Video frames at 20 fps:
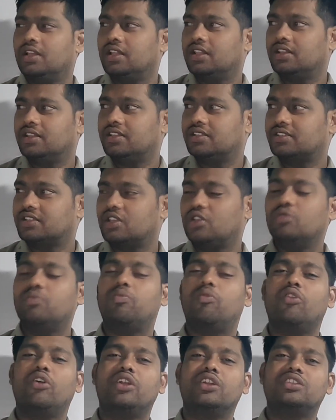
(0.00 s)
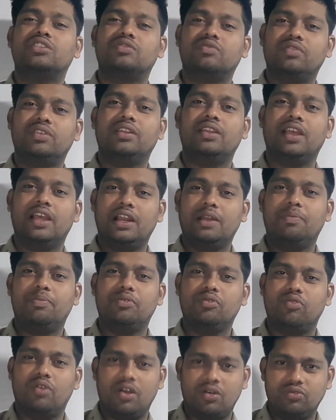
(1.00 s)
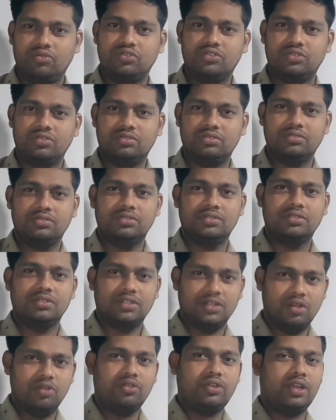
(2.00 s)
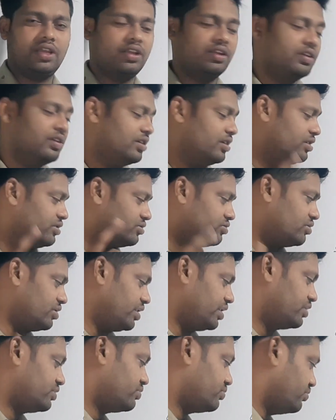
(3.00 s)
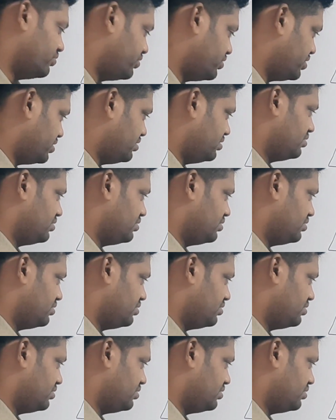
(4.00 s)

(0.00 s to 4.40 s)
these key points will help you out. Okay, so the next question,